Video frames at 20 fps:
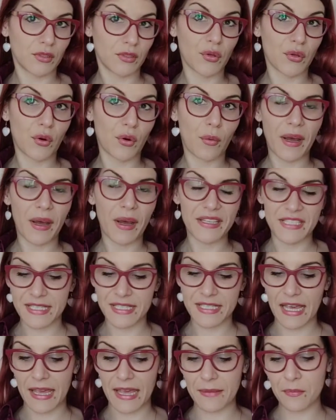you know, body
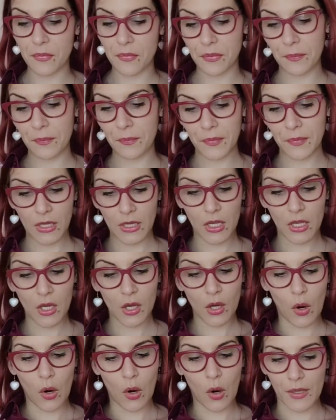type.
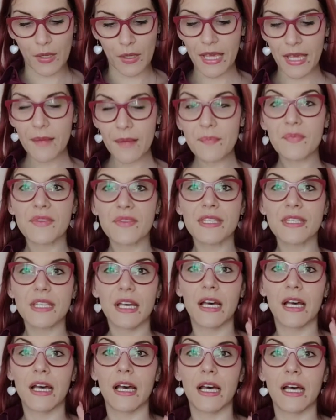Okay,
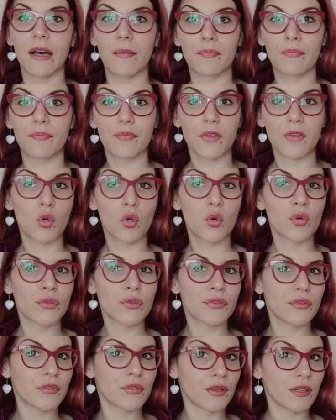
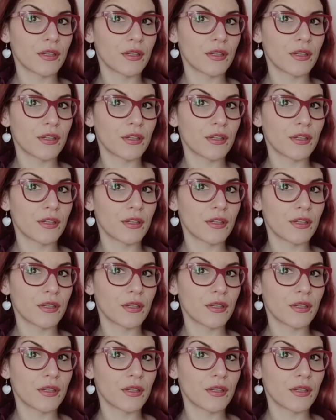good